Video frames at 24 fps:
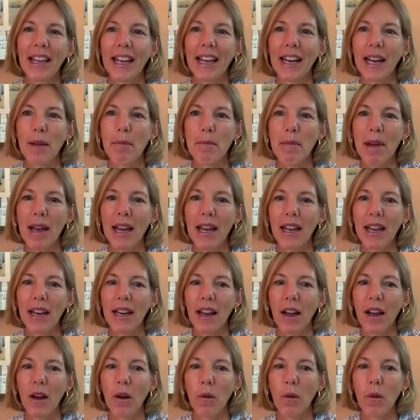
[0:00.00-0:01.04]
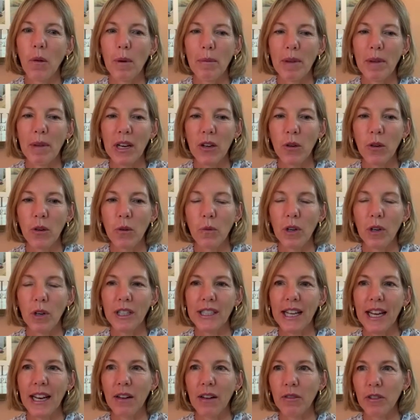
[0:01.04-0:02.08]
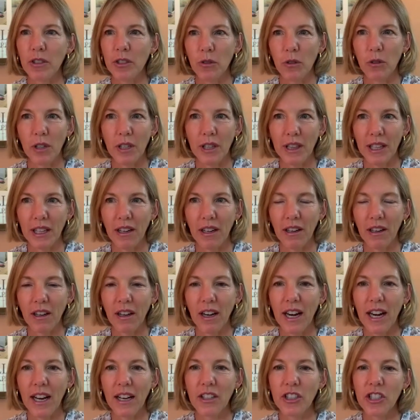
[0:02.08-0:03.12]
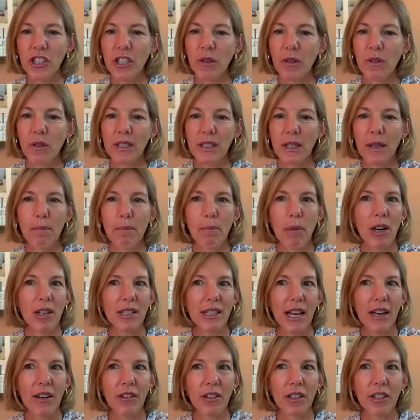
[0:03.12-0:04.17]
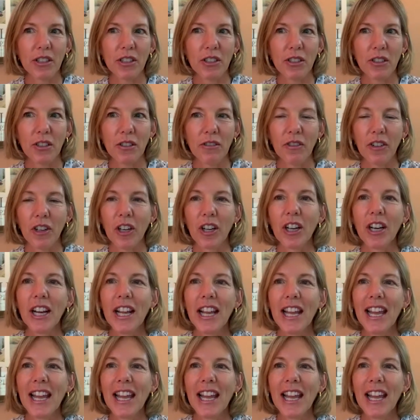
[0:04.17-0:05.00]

And I met a woman who worked at a resort there, and she was a bartender and surfer.